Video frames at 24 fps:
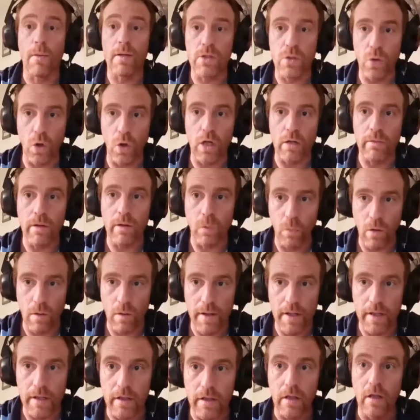we're talking about
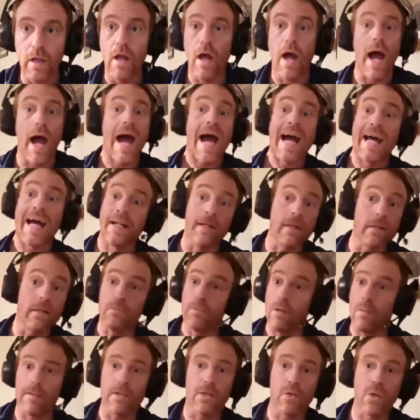women and
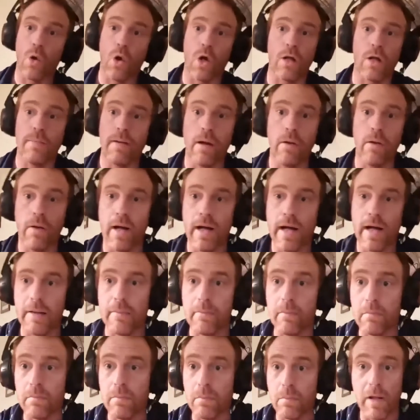where we're talking about
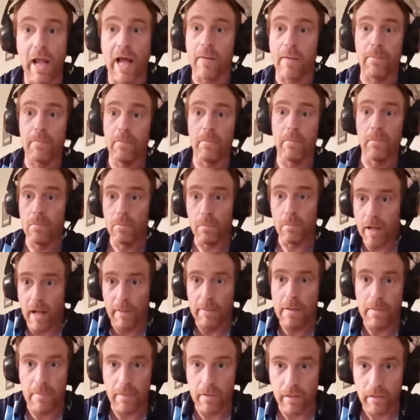black
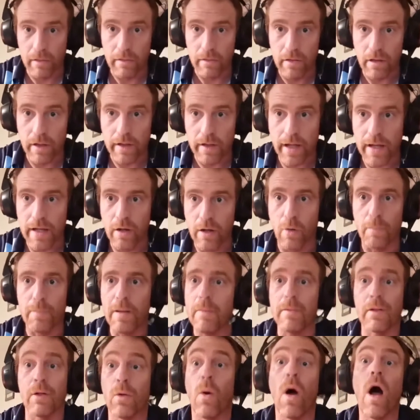people, okay, or
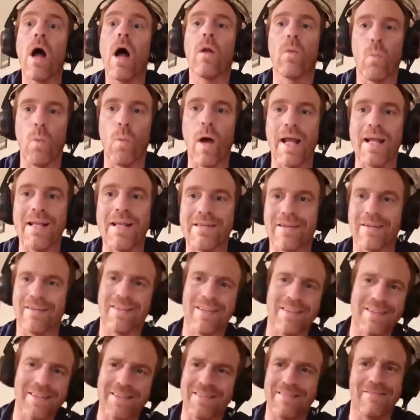people who aren't white,
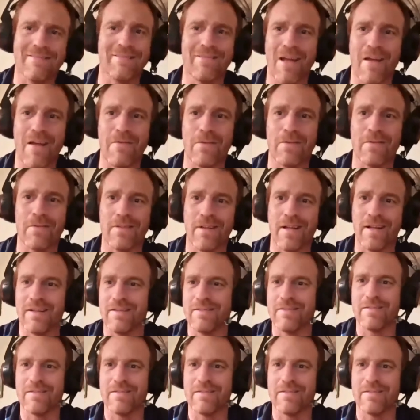because it's never like